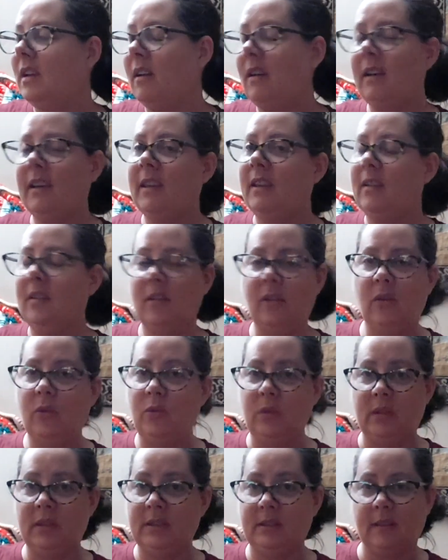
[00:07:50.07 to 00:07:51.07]
I cannot
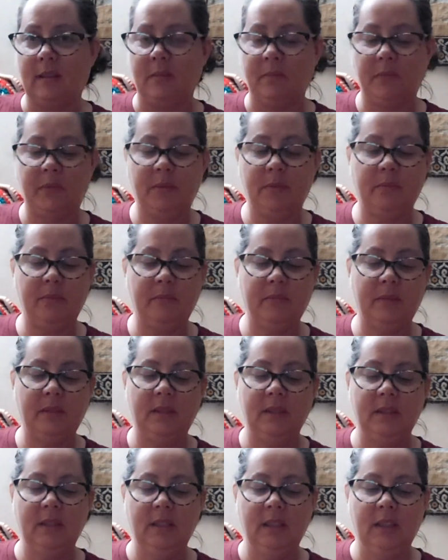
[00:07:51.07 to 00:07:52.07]
hold this up
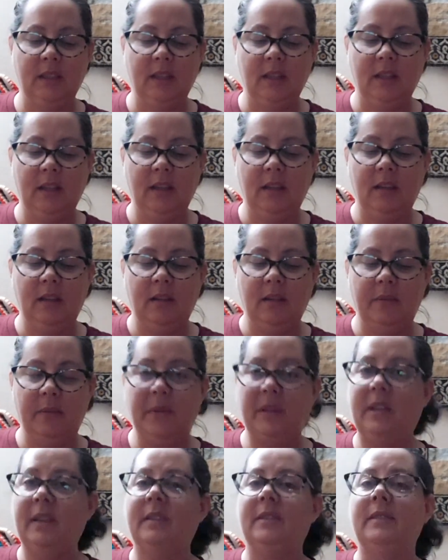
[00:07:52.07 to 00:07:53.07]

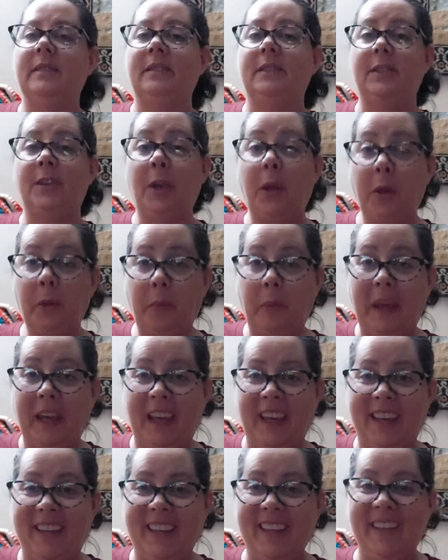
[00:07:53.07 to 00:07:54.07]
because it's too
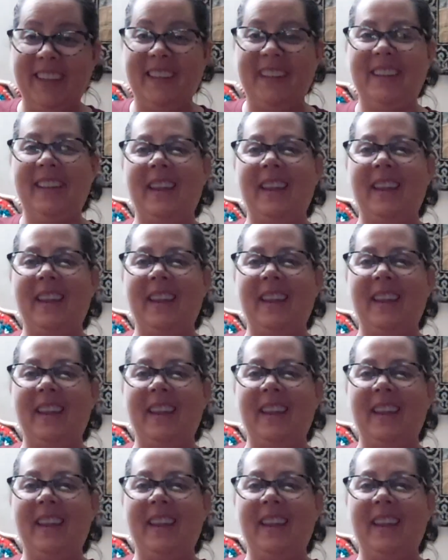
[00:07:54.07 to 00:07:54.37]
big.